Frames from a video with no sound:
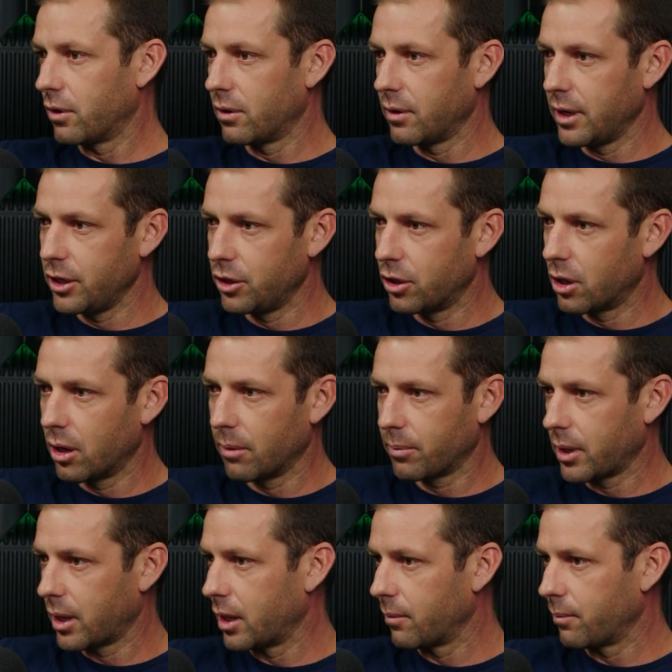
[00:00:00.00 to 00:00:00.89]
in Europe,
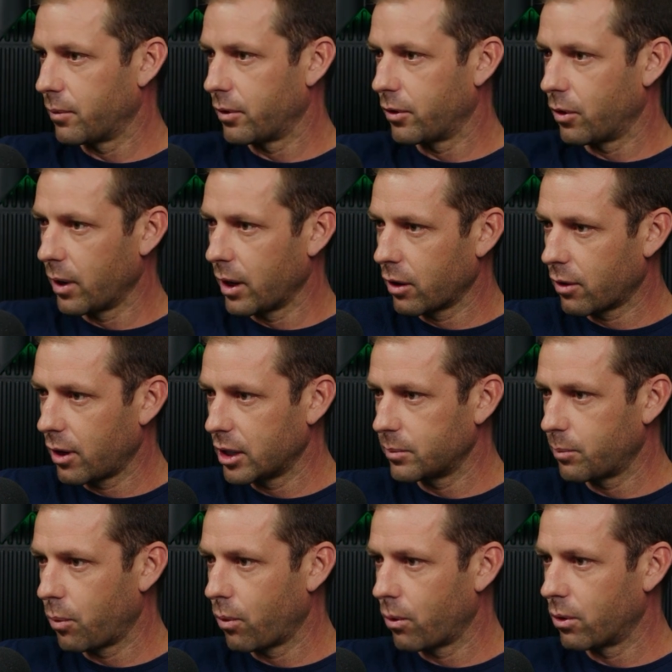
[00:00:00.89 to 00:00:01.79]
kind of going across
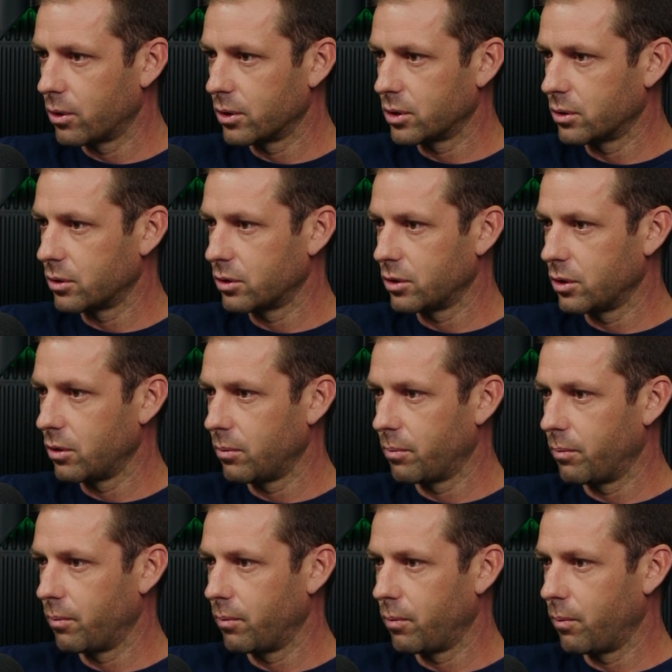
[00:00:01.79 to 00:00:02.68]
borders, and there's no
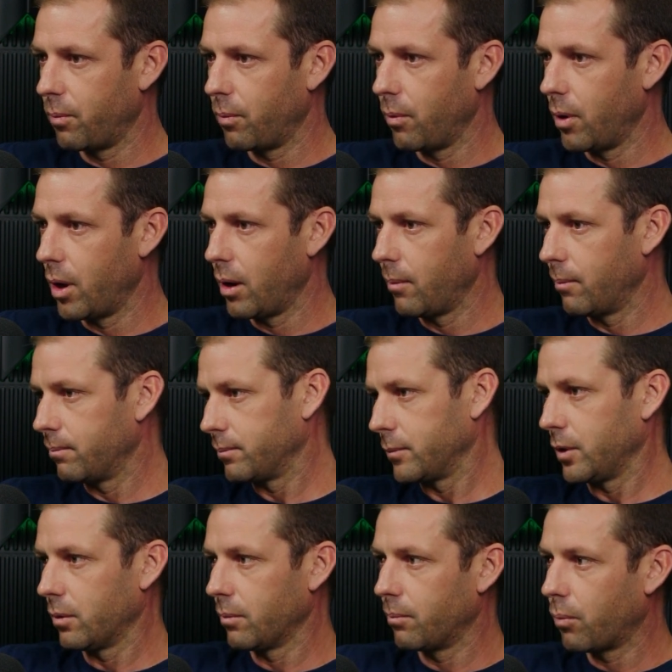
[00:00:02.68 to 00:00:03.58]

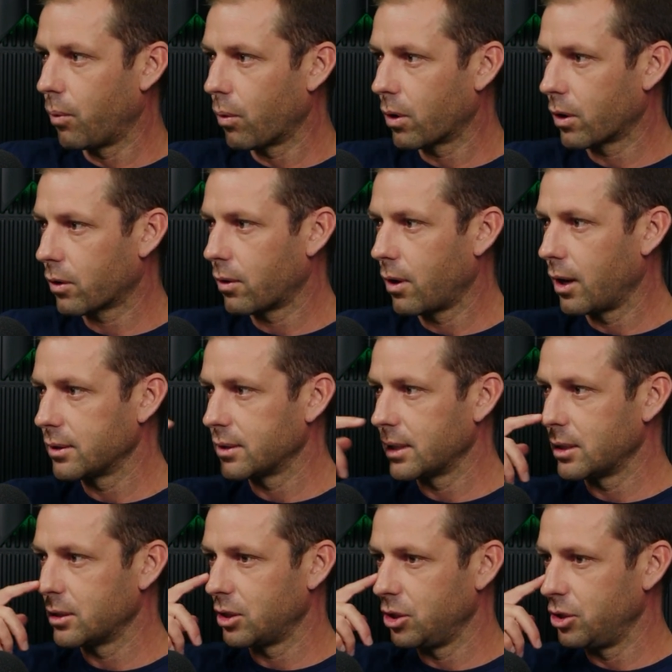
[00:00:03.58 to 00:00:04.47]
border
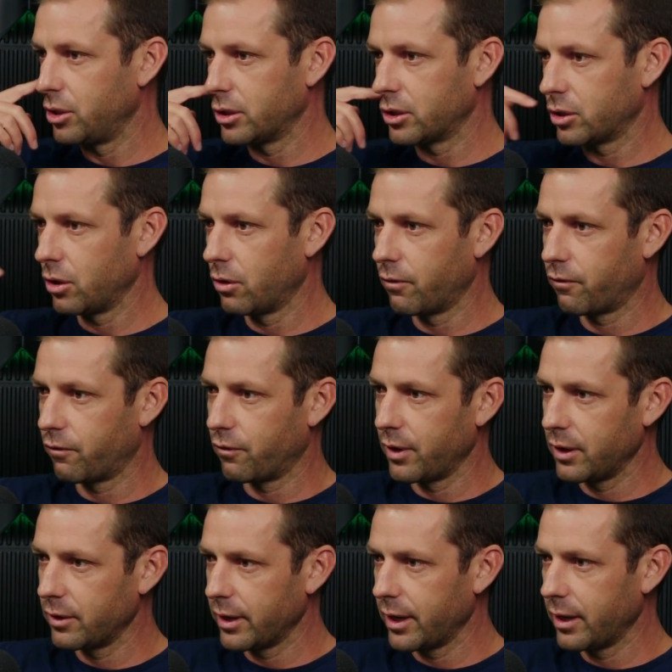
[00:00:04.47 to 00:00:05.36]
crossings. You just go
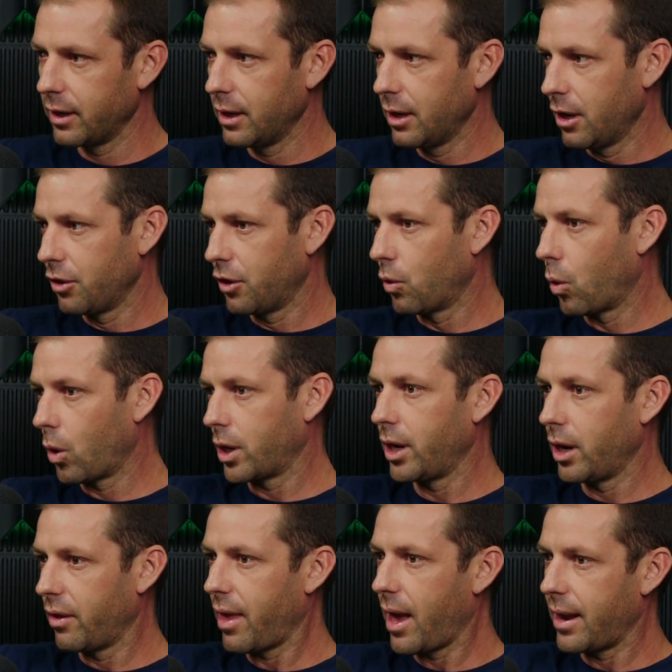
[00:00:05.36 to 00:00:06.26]
freely. They're
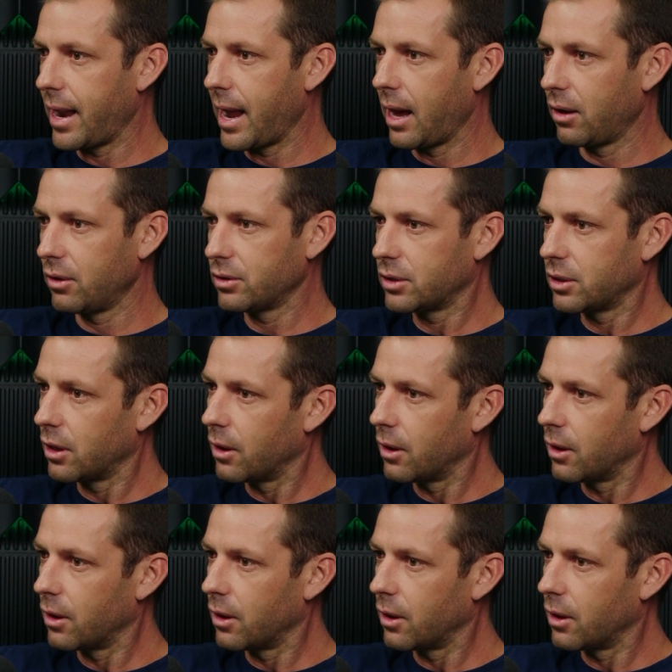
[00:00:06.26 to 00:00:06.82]
working on that now. So